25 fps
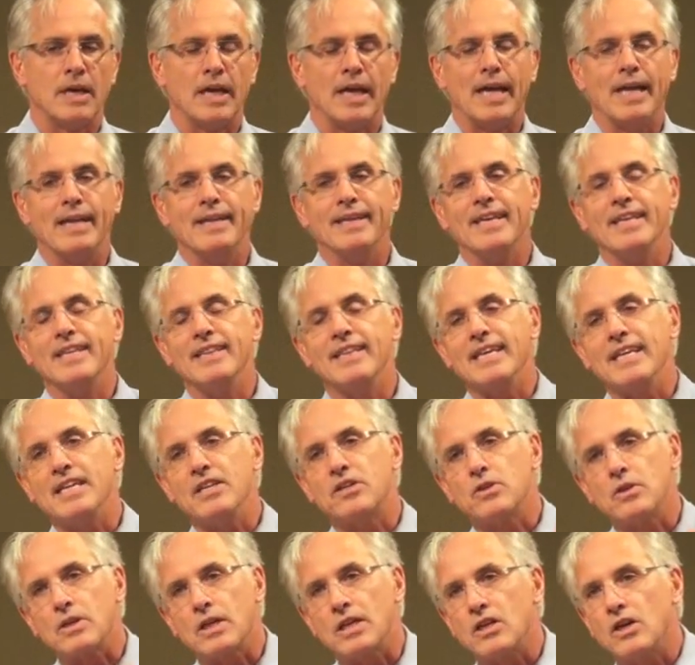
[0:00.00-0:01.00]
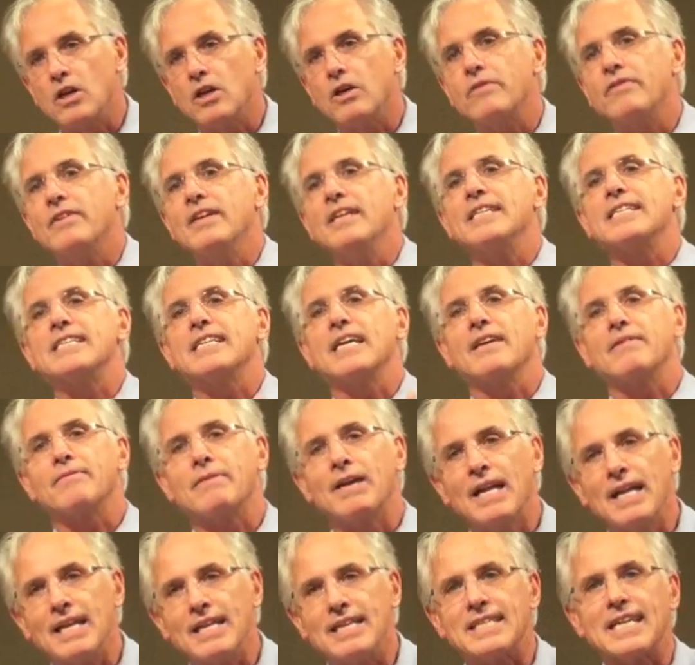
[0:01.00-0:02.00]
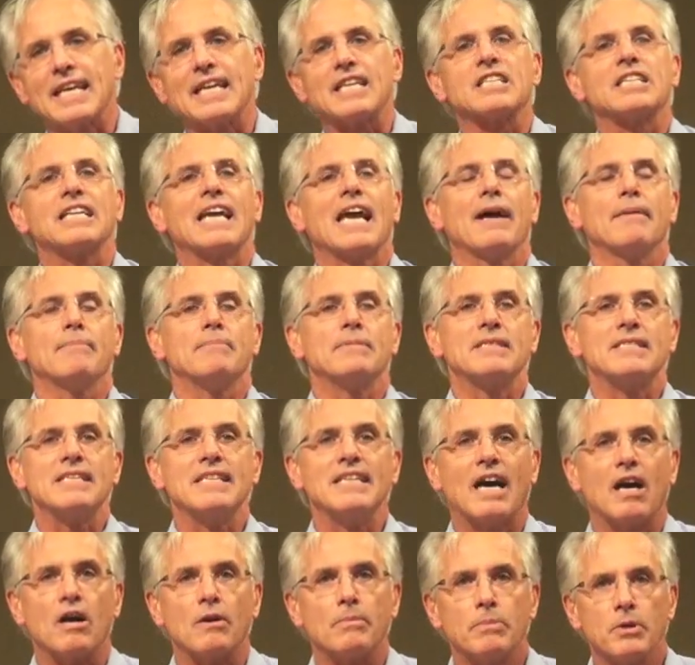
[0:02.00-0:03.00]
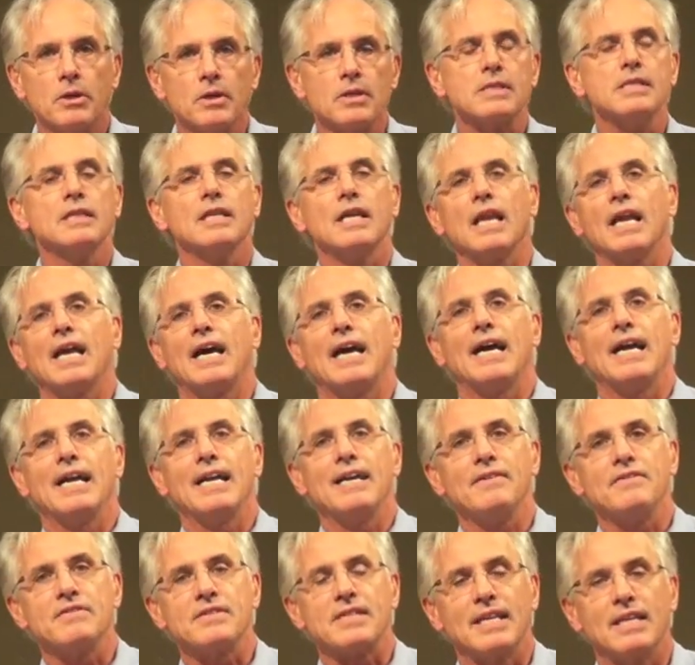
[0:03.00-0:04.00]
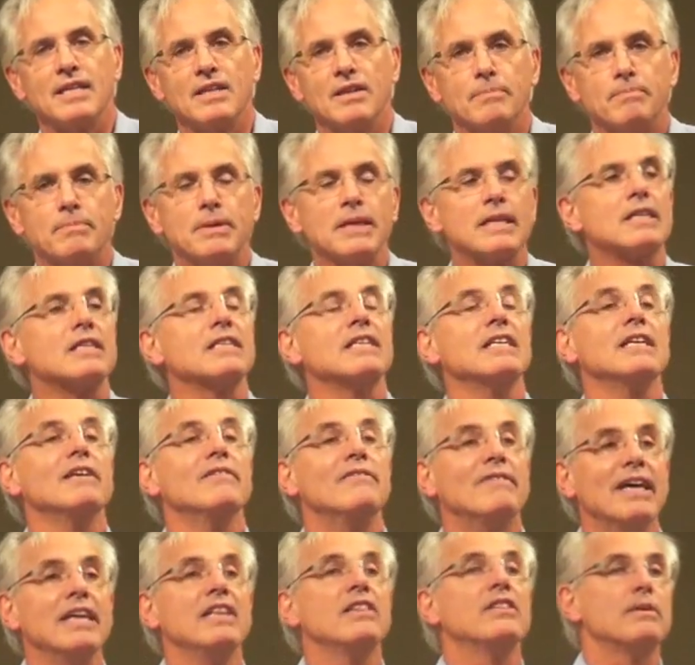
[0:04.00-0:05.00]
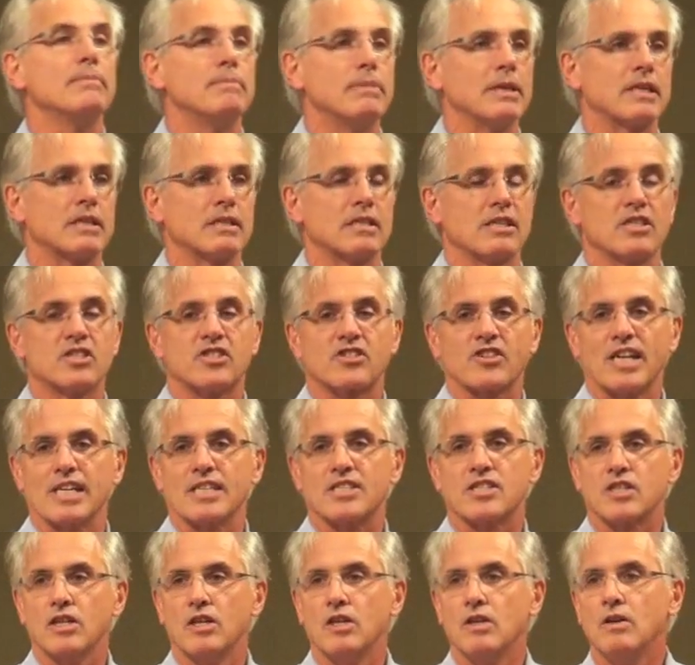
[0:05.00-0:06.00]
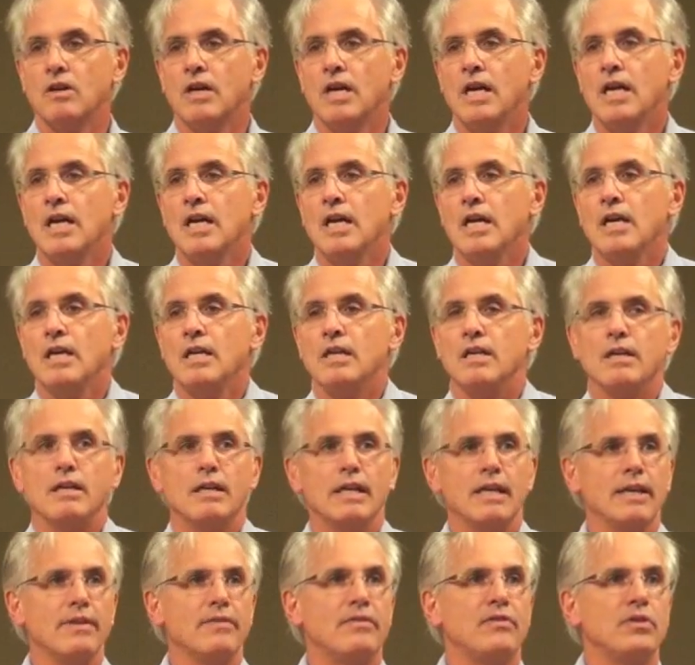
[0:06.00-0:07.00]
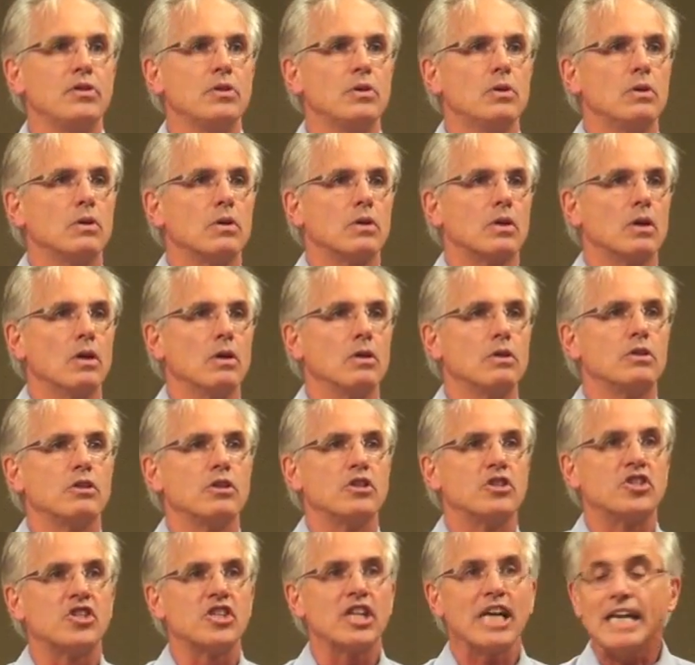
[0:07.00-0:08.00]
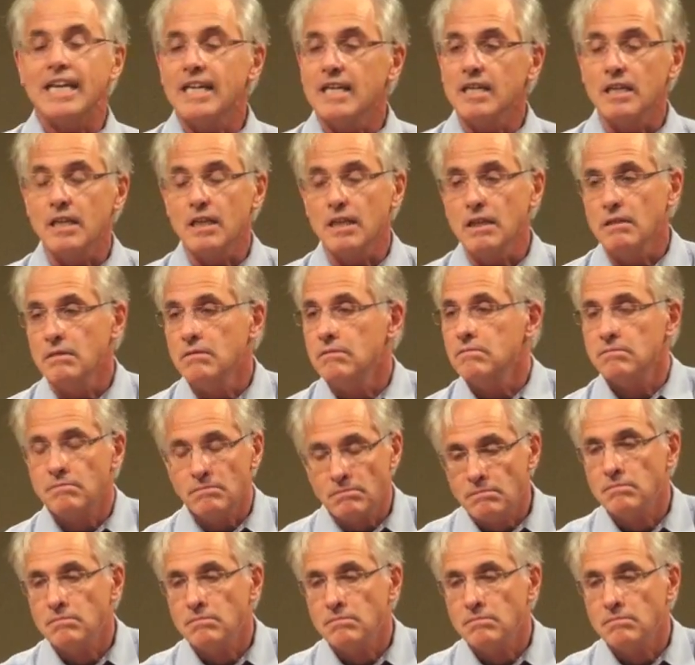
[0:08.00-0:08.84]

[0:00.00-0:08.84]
And then they took it over and said, well, it actually happens in our personal lives, and the bigger the event, the bigger the stress. So if you go to jail,